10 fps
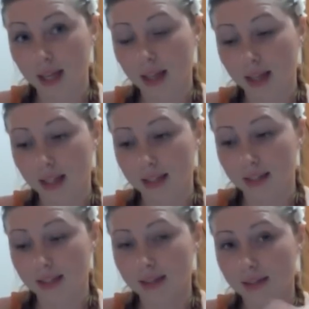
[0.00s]

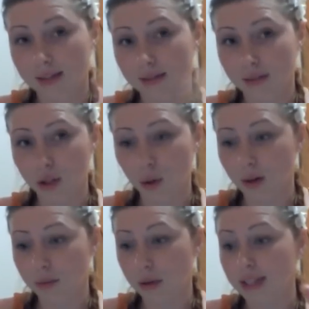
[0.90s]
these
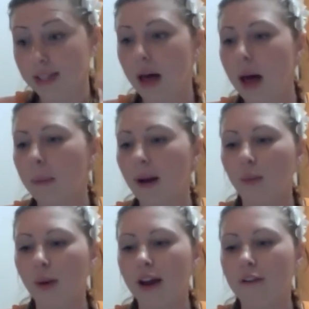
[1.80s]
short prints. By the
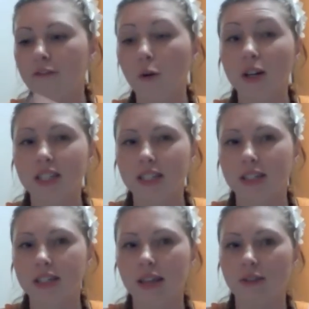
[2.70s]
way,
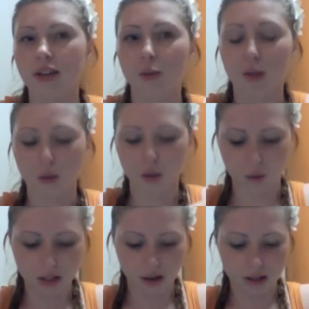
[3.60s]
$4.67 is what those
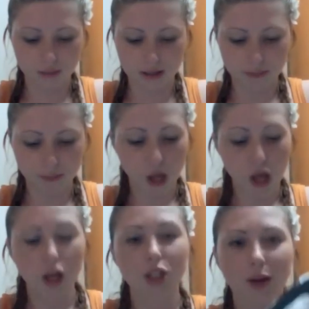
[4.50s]
shorts cost me.
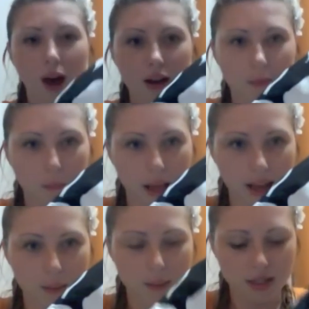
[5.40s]
So he got black
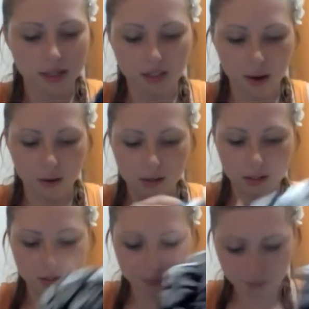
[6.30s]
hibiscus
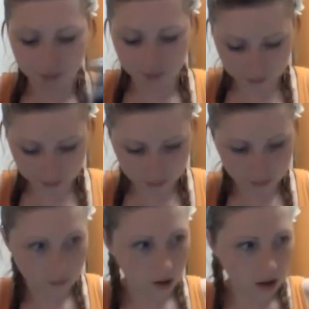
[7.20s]
flowers.
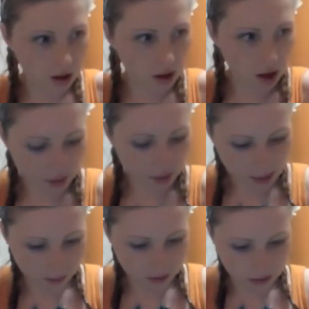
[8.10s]
And then
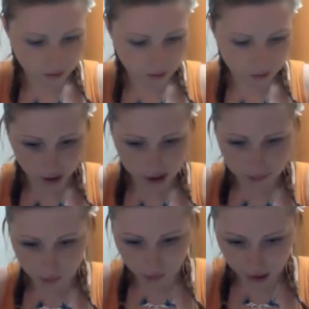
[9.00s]
I believe he got a
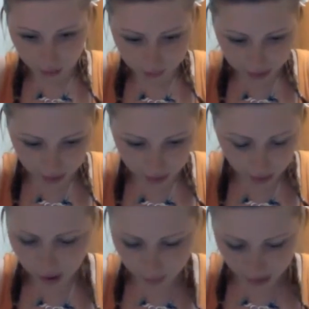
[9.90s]
brown pair, or
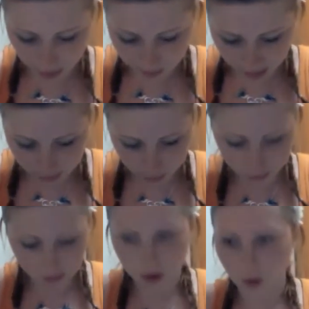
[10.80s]
not a brown, a
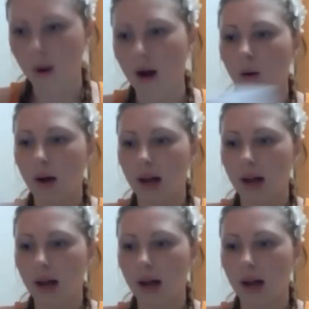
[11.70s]
blue pair. Wow, I